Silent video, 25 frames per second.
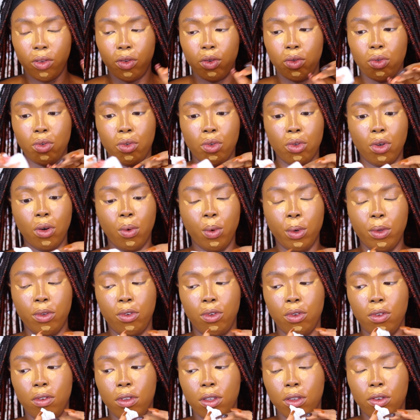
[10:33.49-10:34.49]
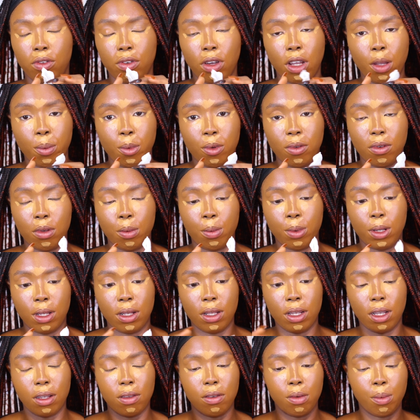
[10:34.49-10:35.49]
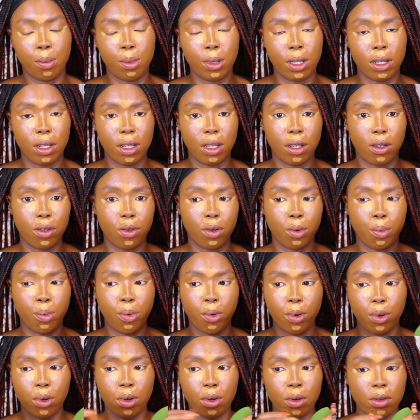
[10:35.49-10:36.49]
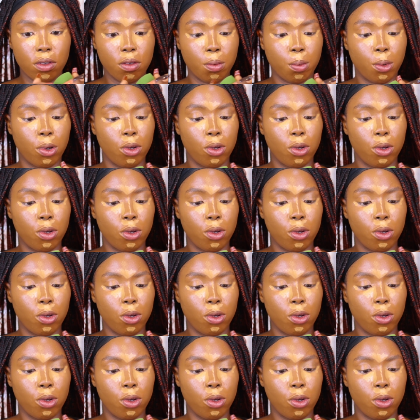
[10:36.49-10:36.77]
You do not want to use a dry beauty blender to blend out your products,